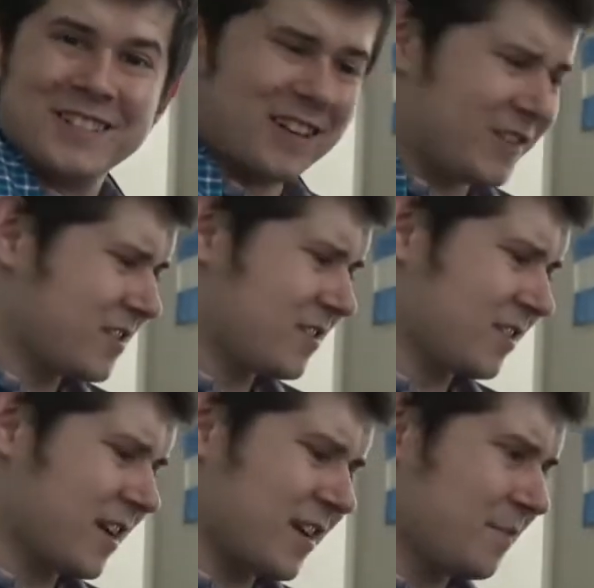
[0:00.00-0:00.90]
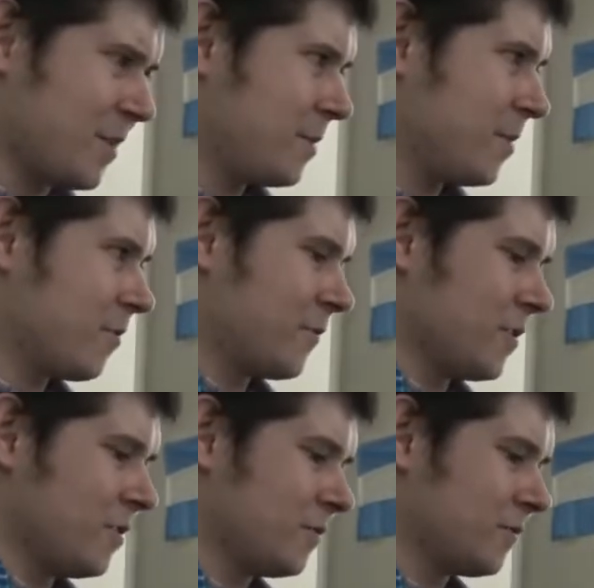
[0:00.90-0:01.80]
Oh, is this the guy that made me
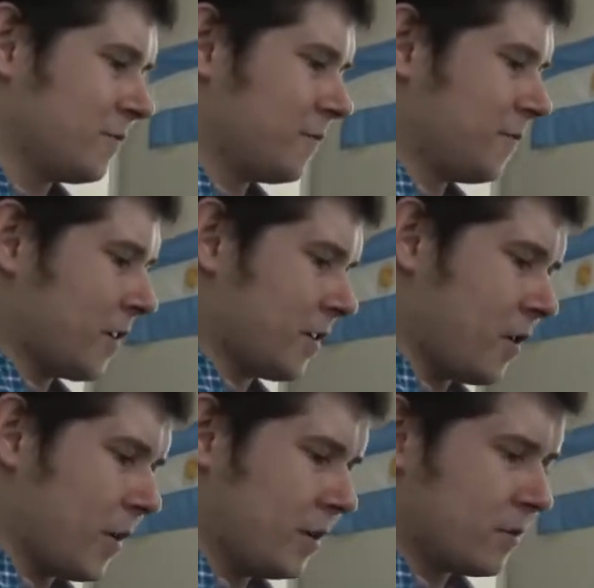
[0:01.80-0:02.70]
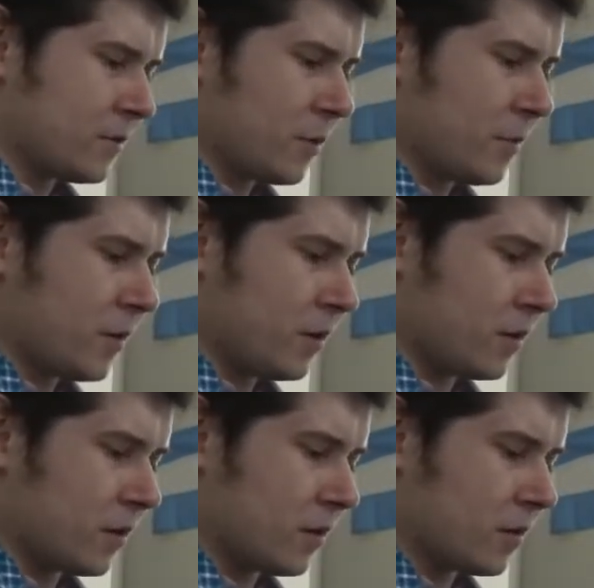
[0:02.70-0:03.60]
review? Fuck. Oh, I know, there's more money
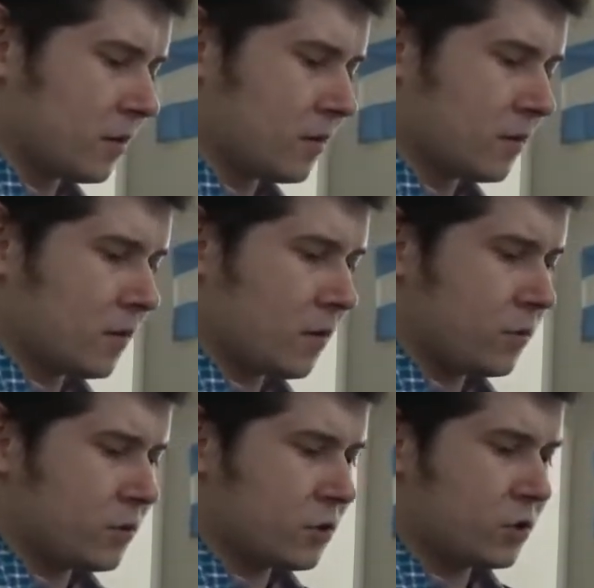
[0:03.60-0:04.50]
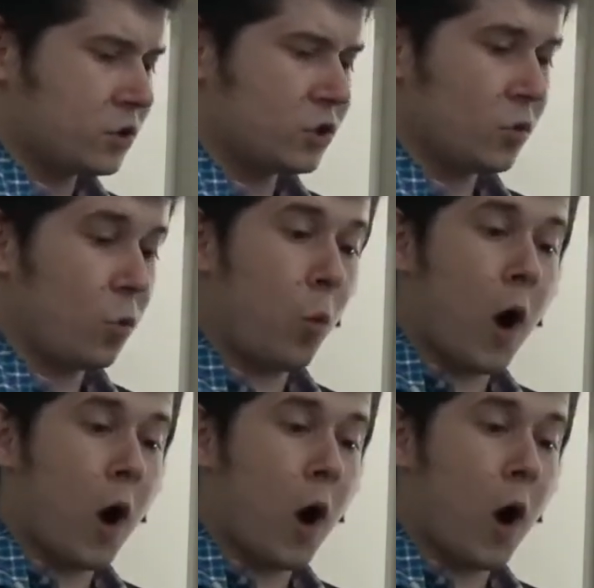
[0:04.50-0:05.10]
in here. Whoa!